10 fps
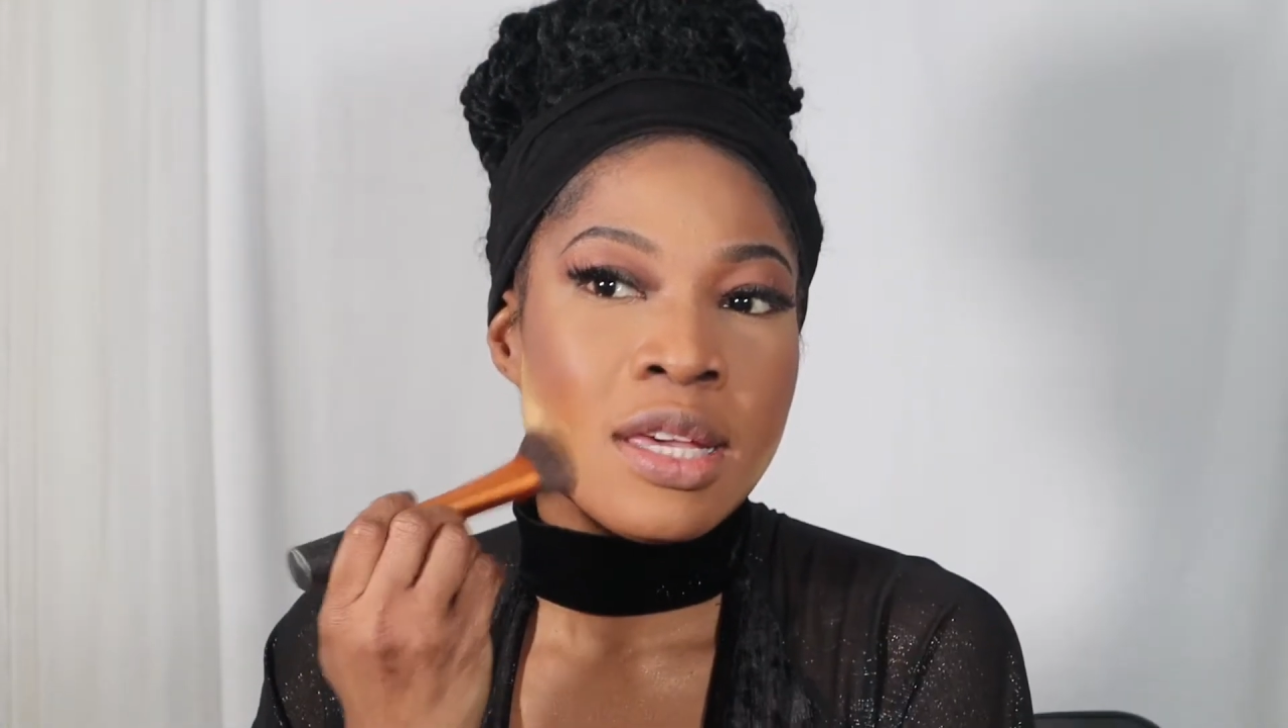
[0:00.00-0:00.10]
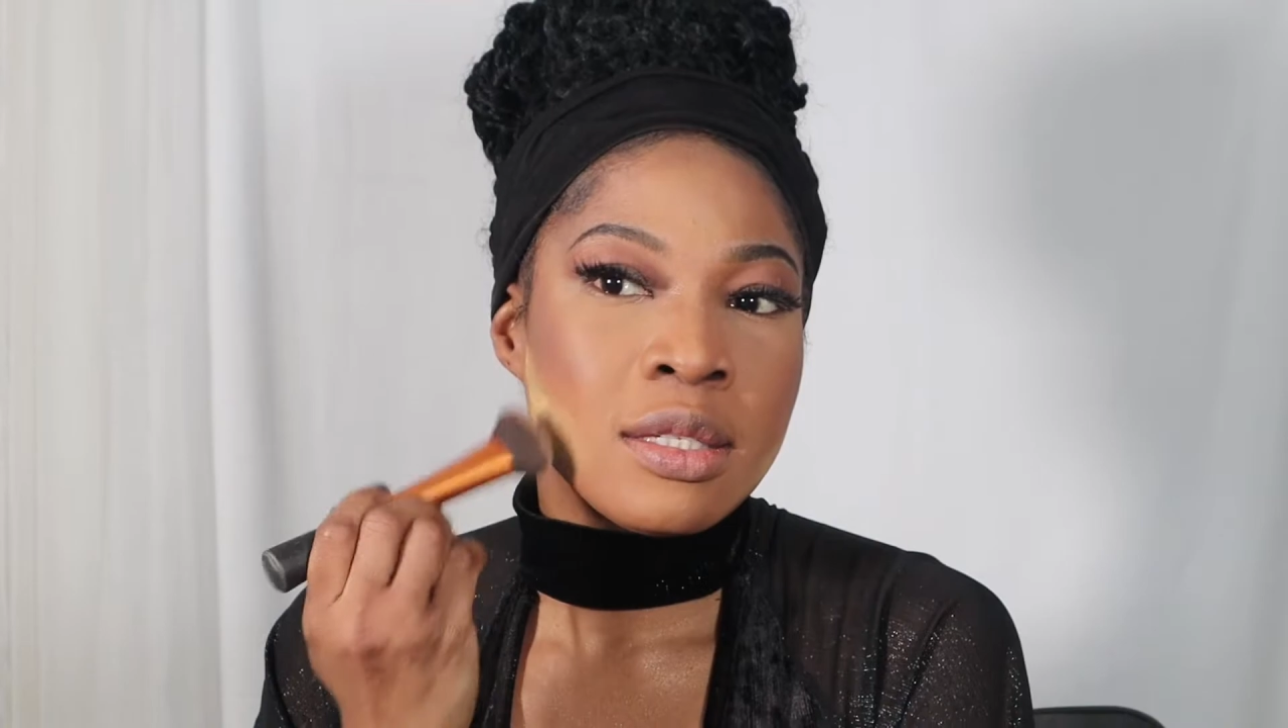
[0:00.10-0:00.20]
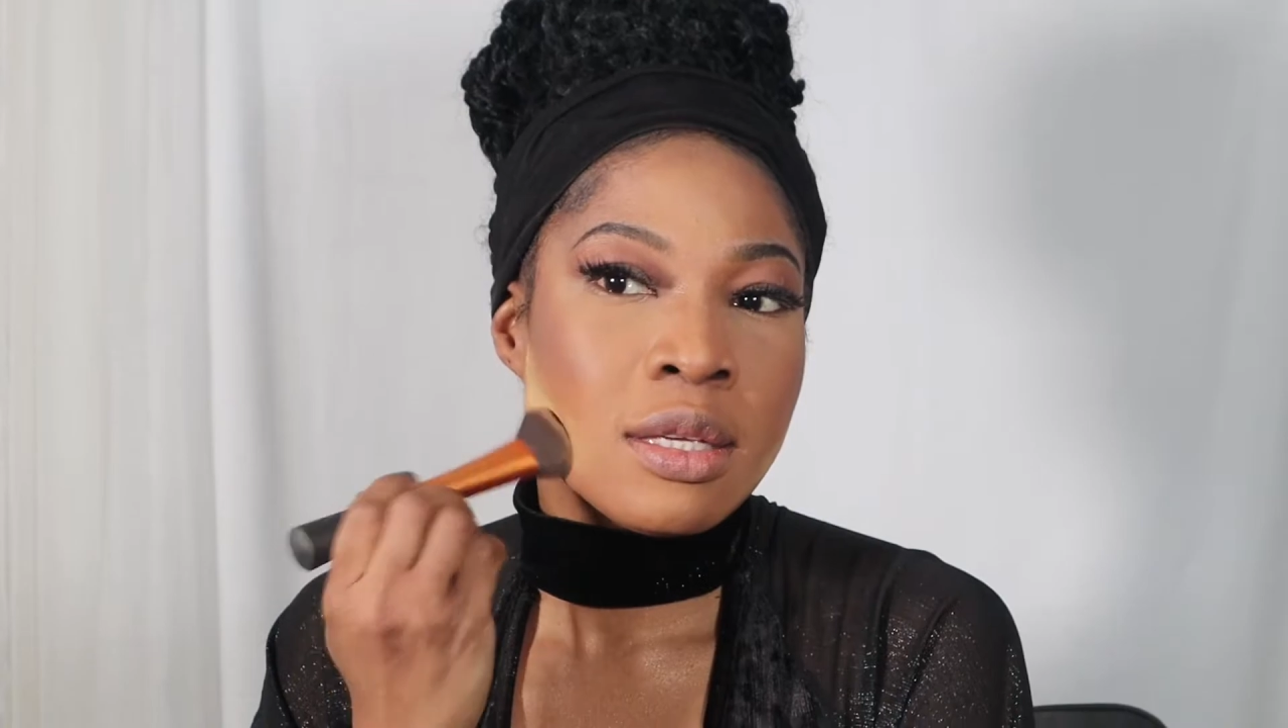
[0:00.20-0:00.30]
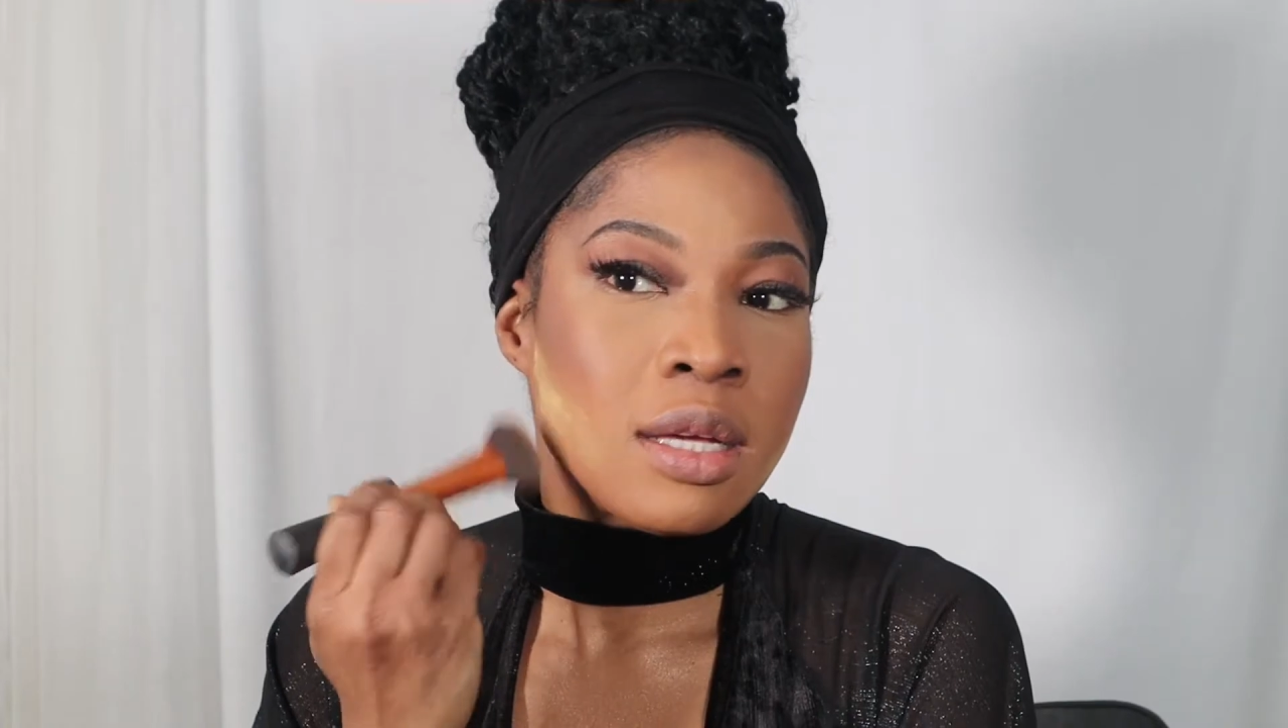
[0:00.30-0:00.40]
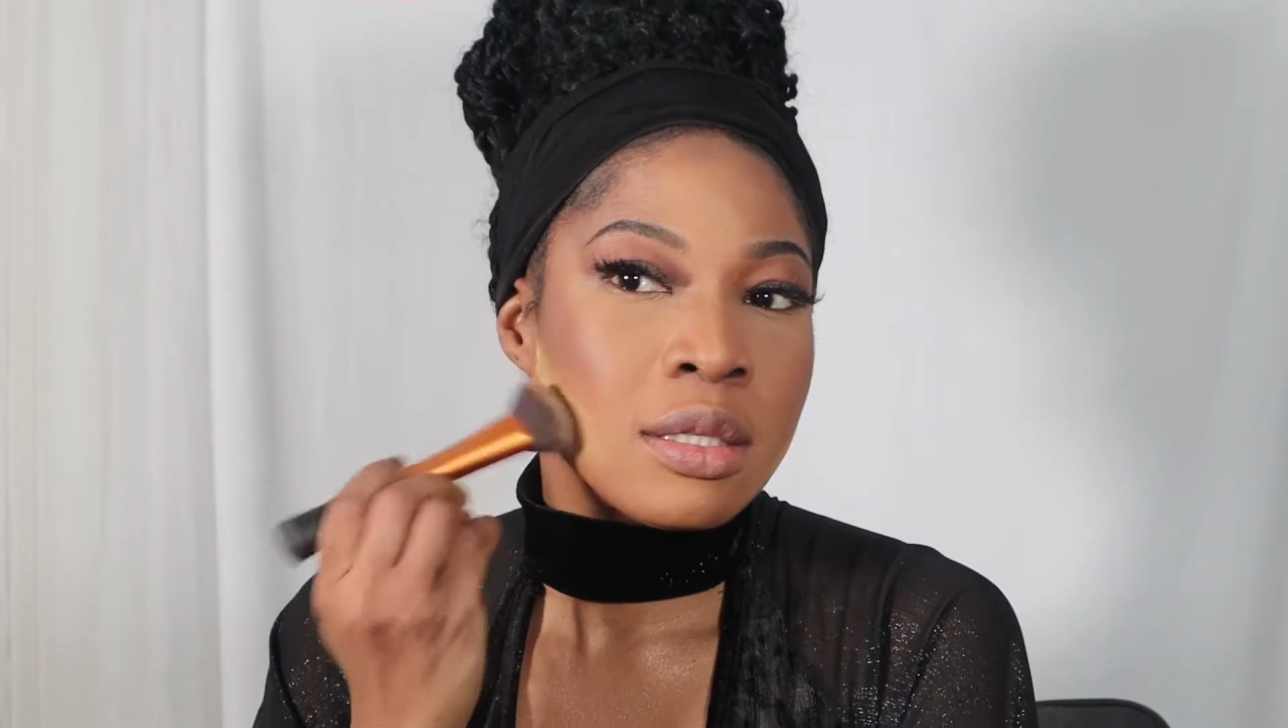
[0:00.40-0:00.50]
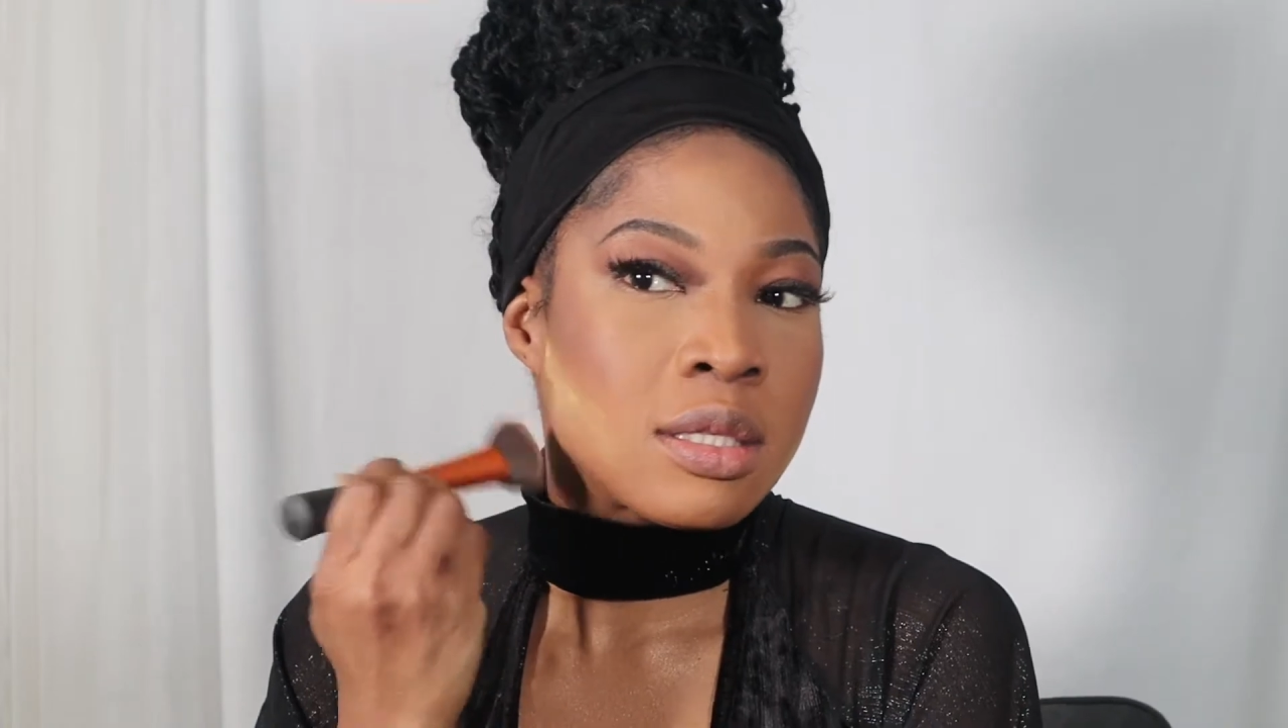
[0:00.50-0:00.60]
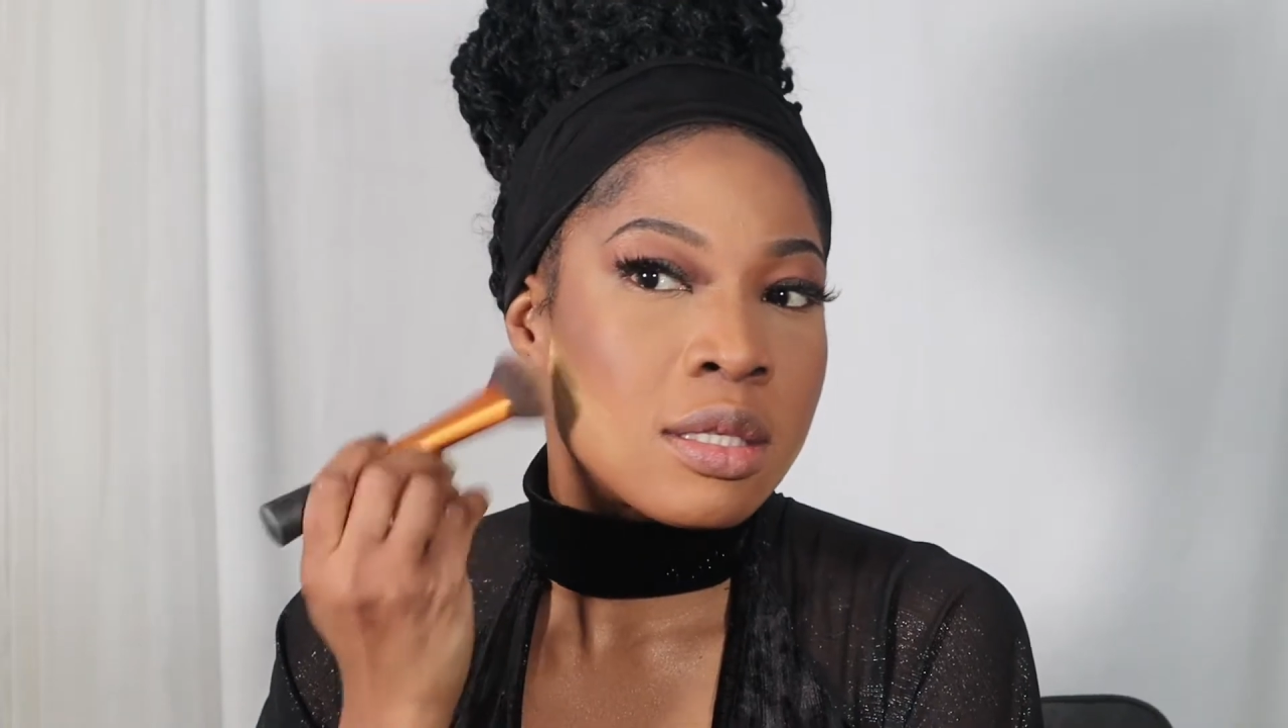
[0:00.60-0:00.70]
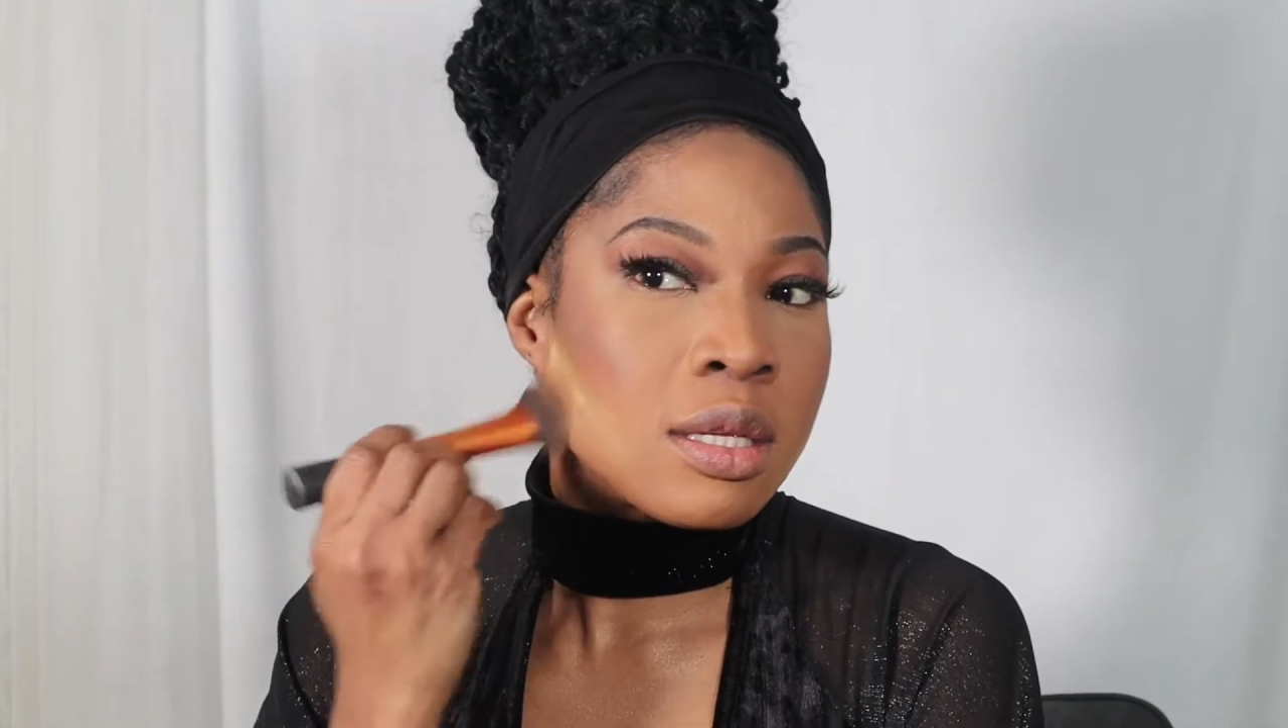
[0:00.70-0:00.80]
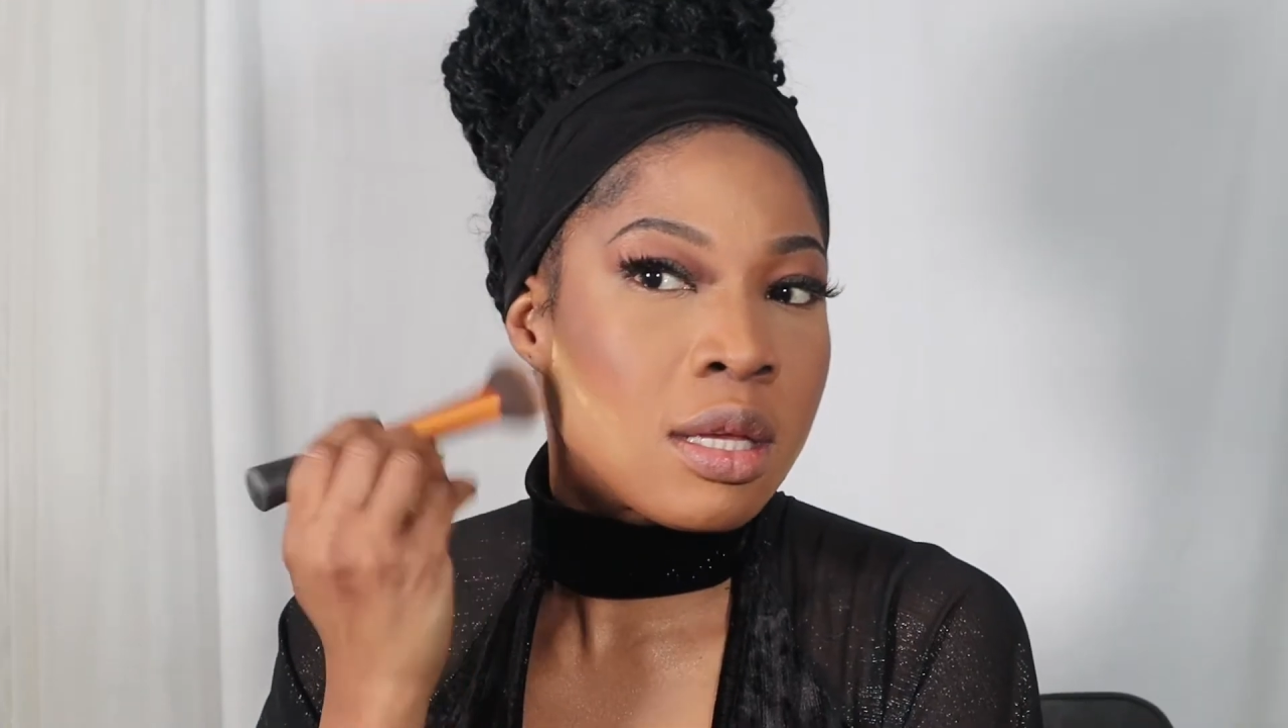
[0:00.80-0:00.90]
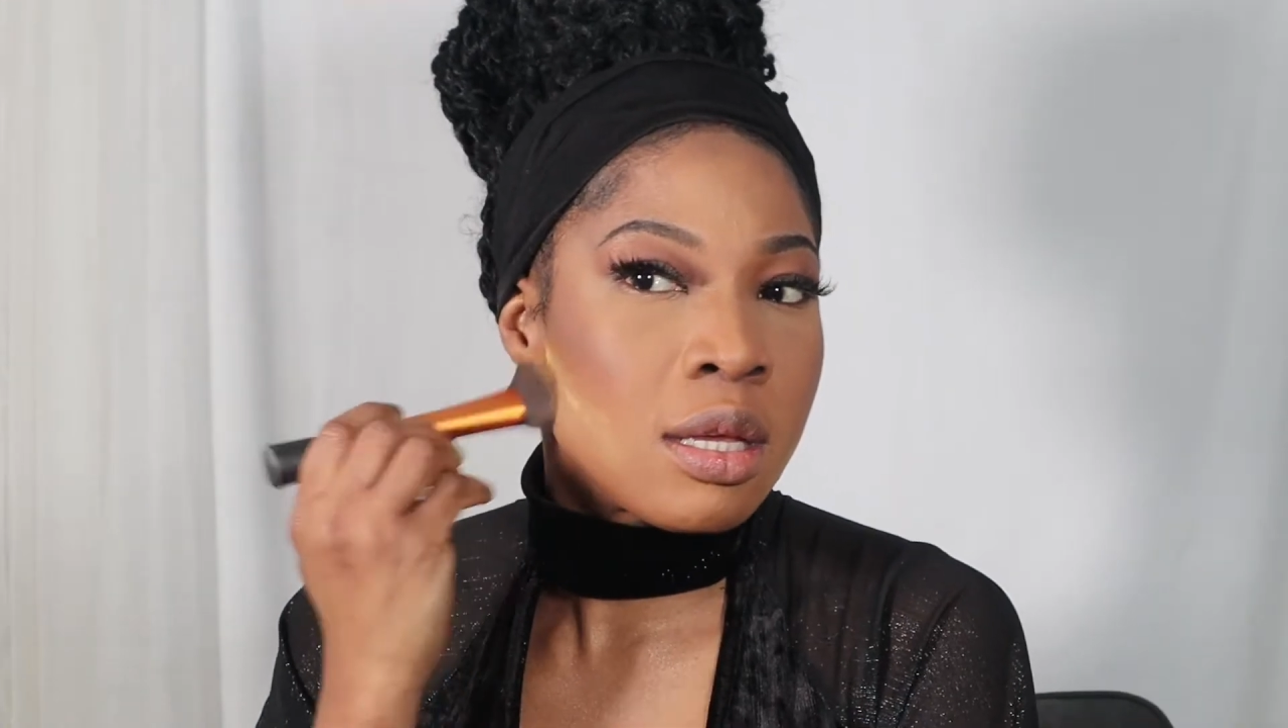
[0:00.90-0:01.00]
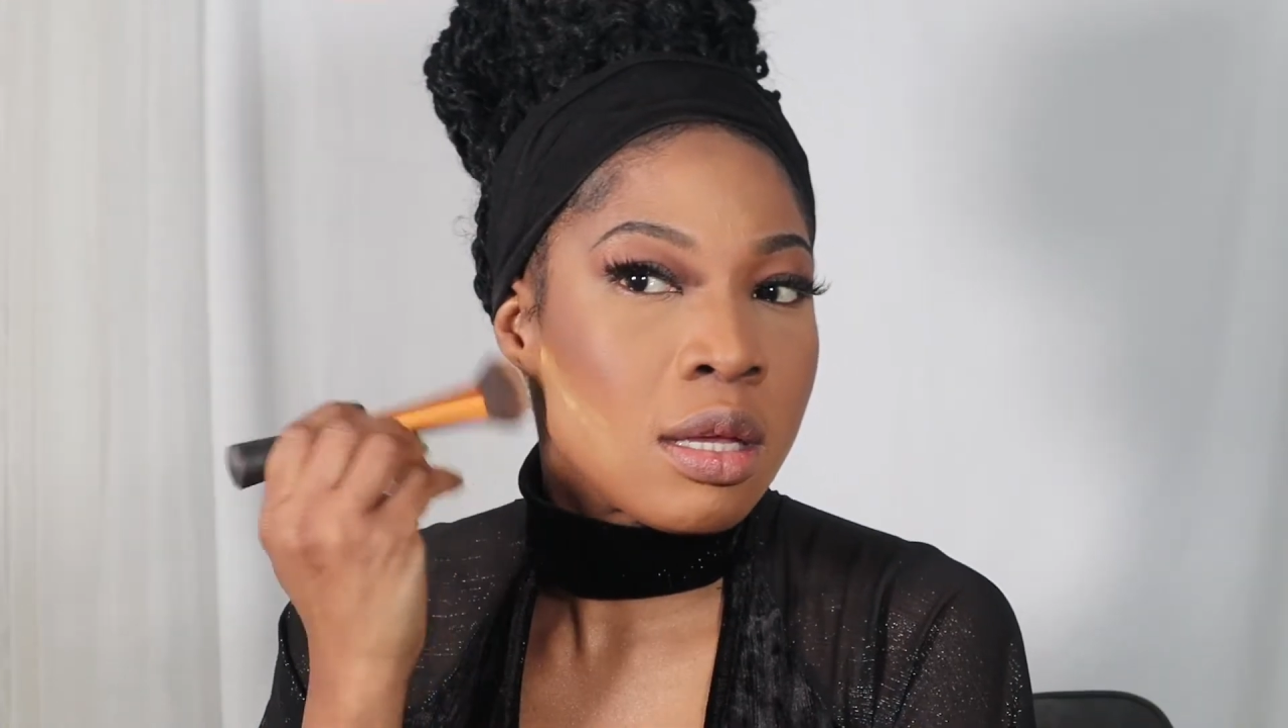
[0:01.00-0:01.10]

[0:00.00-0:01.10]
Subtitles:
excess